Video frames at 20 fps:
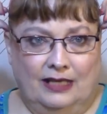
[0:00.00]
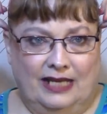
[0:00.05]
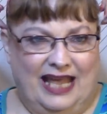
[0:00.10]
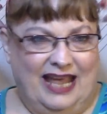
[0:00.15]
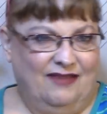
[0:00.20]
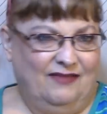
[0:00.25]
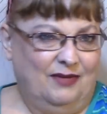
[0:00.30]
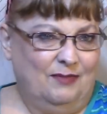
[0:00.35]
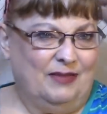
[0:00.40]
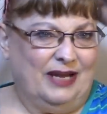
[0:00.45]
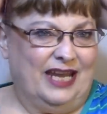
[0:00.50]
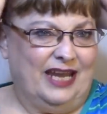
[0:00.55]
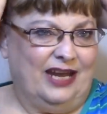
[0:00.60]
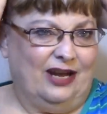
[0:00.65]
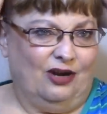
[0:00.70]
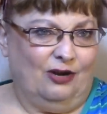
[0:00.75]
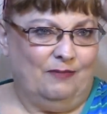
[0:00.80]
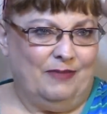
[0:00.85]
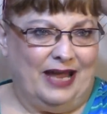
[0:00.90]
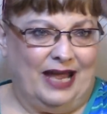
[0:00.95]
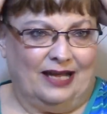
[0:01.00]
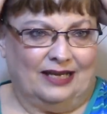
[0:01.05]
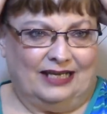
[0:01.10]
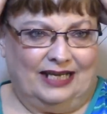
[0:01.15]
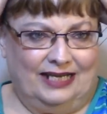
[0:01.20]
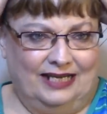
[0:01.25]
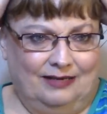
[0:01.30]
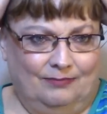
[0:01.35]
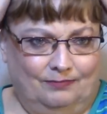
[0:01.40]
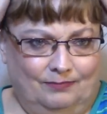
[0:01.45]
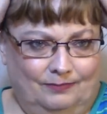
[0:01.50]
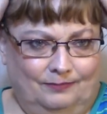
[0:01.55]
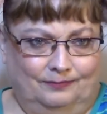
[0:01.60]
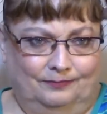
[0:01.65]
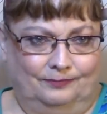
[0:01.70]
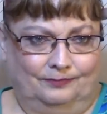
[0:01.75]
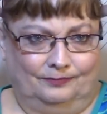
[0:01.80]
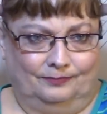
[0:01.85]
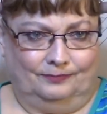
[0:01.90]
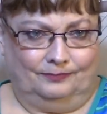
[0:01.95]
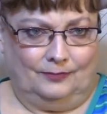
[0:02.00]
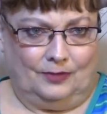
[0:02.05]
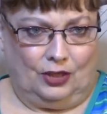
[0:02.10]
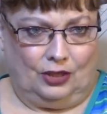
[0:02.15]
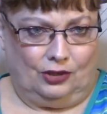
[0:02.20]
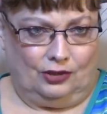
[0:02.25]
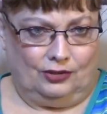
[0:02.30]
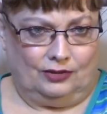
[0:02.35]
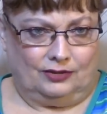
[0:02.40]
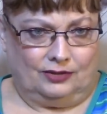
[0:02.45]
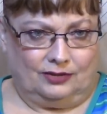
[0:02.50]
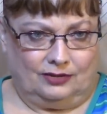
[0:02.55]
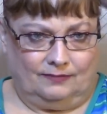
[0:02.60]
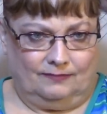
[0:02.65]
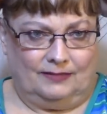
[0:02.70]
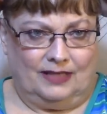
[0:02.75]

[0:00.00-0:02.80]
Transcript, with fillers: Having my hair back kind of hurts.